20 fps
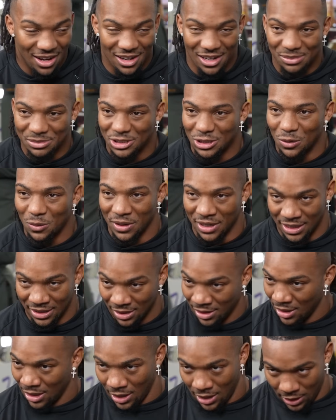So when,
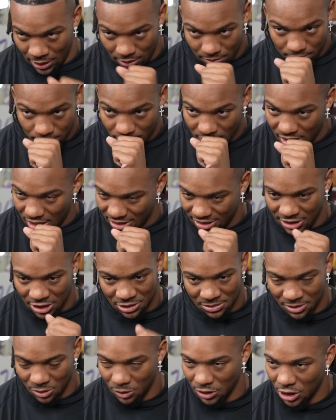
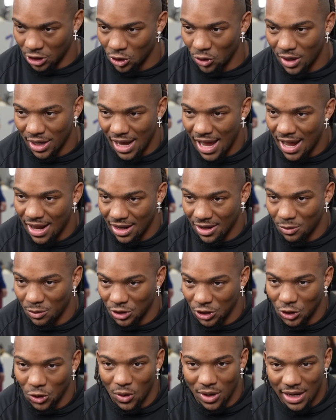when you're going
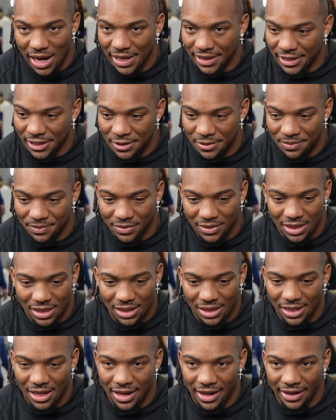at them,
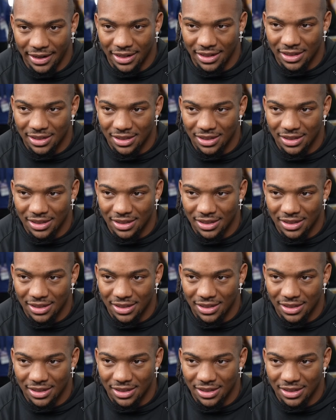like,